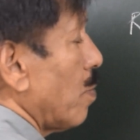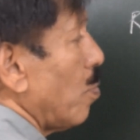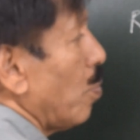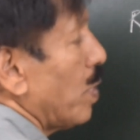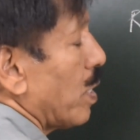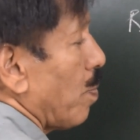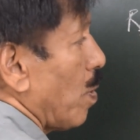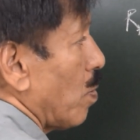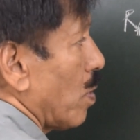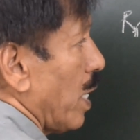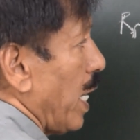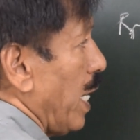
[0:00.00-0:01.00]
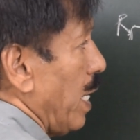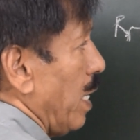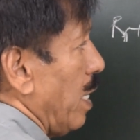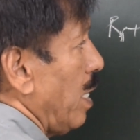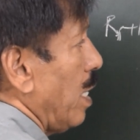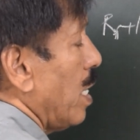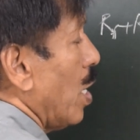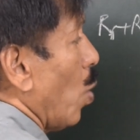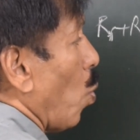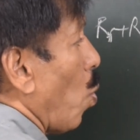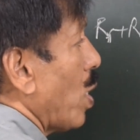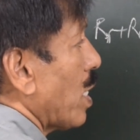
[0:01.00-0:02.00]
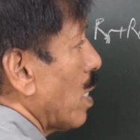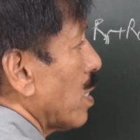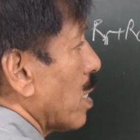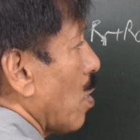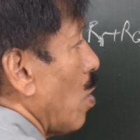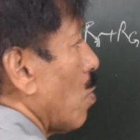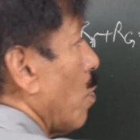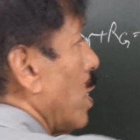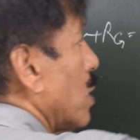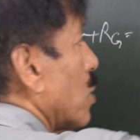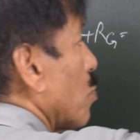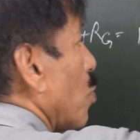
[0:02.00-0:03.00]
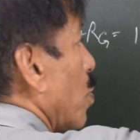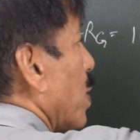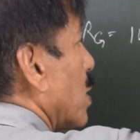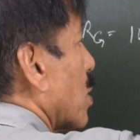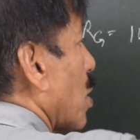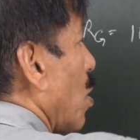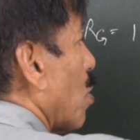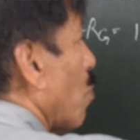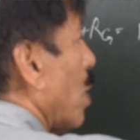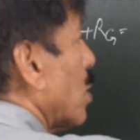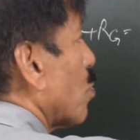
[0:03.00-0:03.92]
the moment about A, what are the clockwise moments? Clockwise